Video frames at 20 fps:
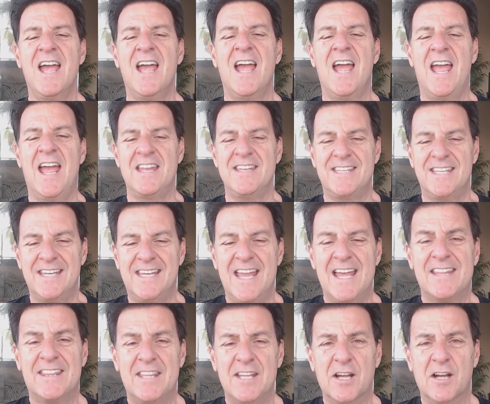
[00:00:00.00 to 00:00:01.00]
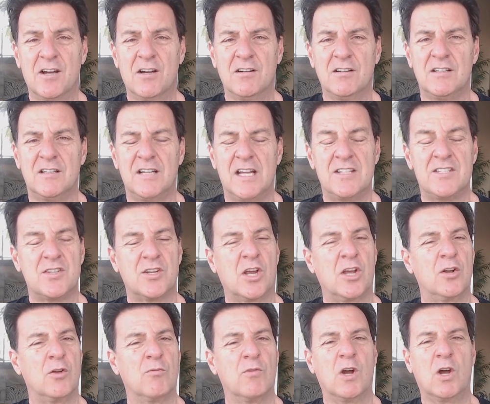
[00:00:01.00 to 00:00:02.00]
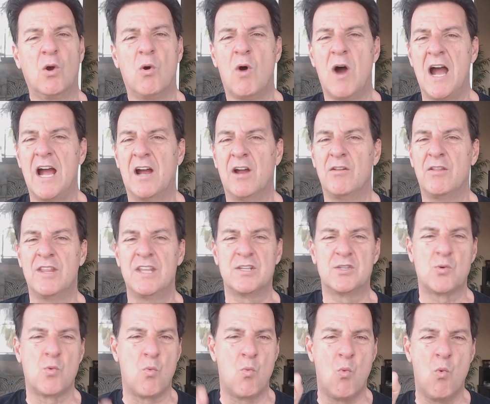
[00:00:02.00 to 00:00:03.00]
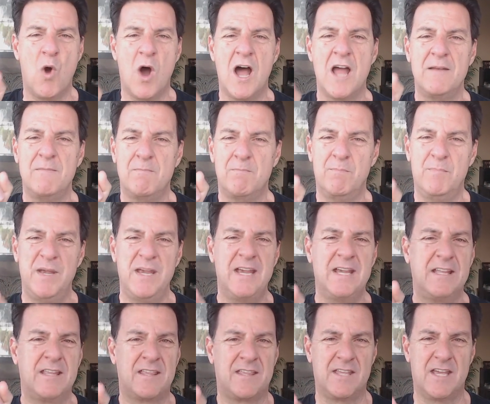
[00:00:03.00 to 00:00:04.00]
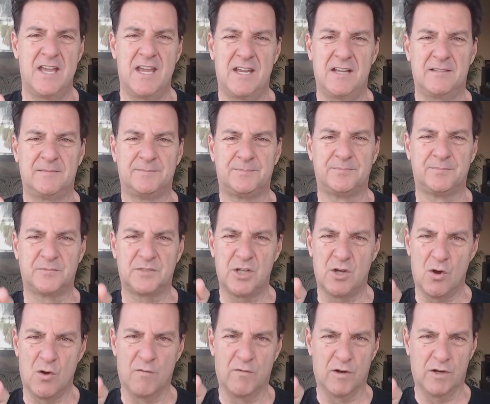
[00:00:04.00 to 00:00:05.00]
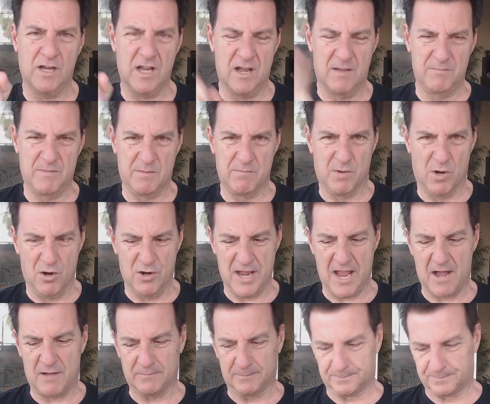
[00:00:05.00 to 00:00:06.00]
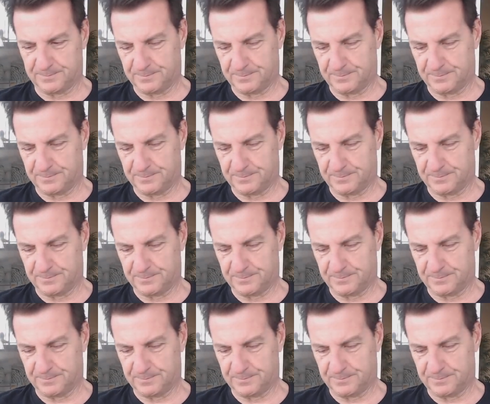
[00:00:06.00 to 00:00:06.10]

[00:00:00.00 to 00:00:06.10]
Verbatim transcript: And to get there, it's going to require this one big thing to overcome the burnout.